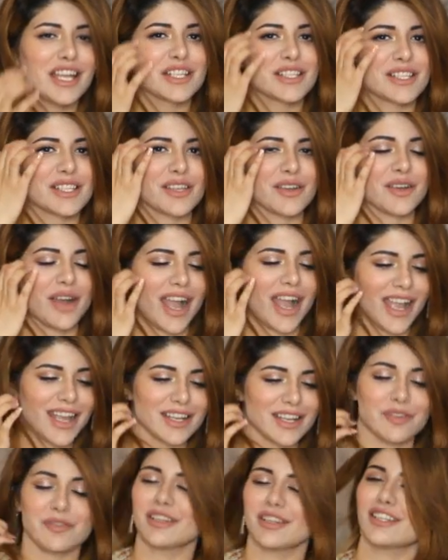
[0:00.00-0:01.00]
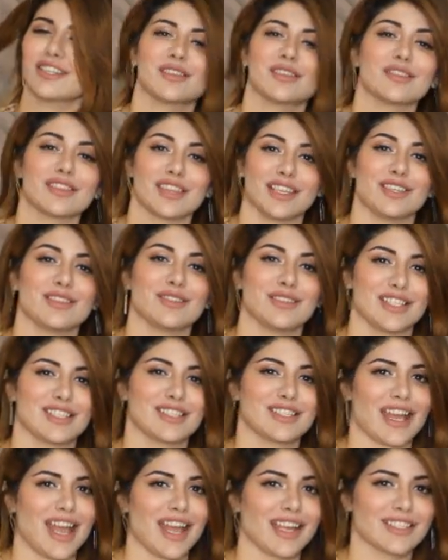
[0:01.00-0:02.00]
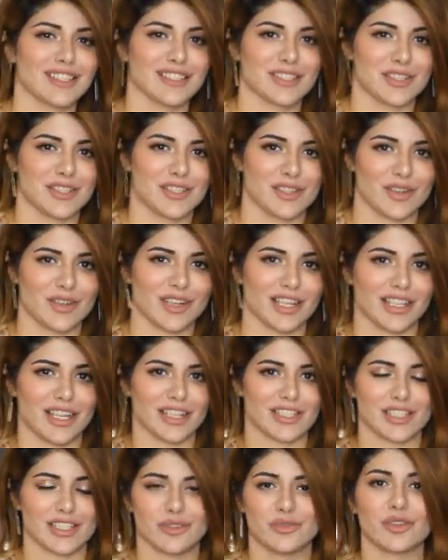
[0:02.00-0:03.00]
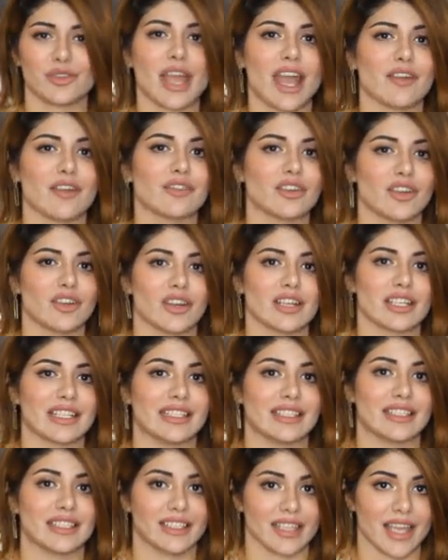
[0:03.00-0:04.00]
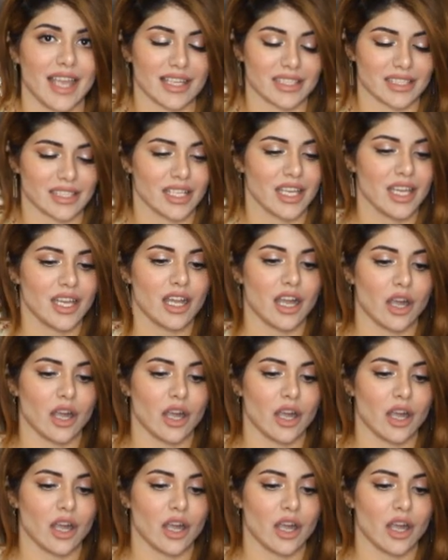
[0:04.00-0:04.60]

So I definitely do think you need to add this into your collection if you haven't got it yet.